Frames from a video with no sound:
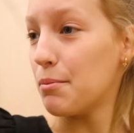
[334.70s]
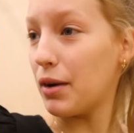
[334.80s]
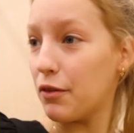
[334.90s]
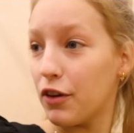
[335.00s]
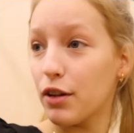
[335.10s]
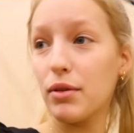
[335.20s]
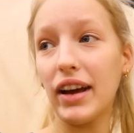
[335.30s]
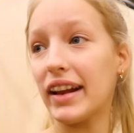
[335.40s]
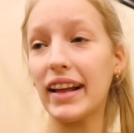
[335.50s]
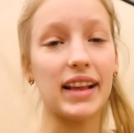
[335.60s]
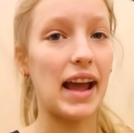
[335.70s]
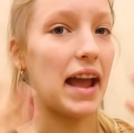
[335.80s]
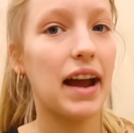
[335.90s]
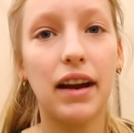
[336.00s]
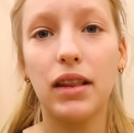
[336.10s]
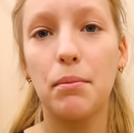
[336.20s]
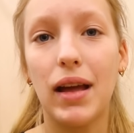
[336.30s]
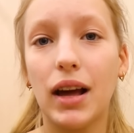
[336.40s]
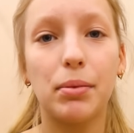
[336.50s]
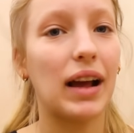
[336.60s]
But first we gotta get the hair, the
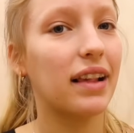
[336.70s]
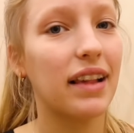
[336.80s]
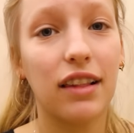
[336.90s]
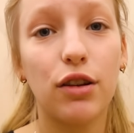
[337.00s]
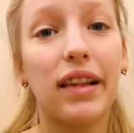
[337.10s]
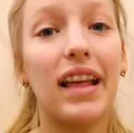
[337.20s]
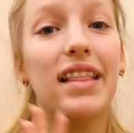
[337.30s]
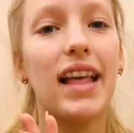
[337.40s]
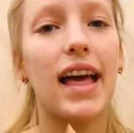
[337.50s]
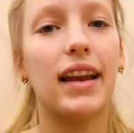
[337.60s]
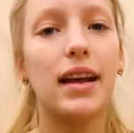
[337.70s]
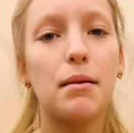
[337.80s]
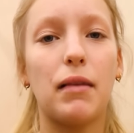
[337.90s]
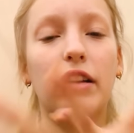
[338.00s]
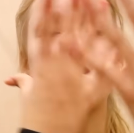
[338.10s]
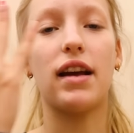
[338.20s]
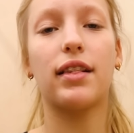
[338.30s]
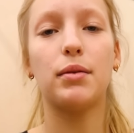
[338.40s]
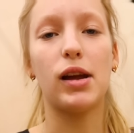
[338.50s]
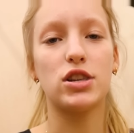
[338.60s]
makeup, the accessories, and then my
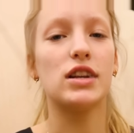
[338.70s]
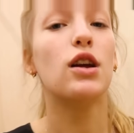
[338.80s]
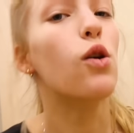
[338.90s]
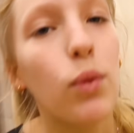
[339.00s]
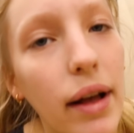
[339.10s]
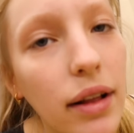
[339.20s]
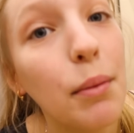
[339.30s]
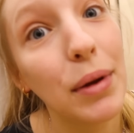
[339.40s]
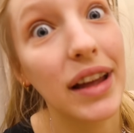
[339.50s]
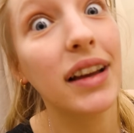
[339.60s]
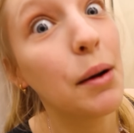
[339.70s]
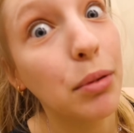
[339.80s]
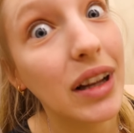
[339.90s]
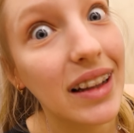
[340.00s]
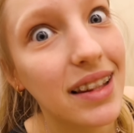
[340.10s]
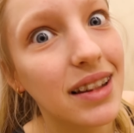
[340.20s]
transformation will be complete.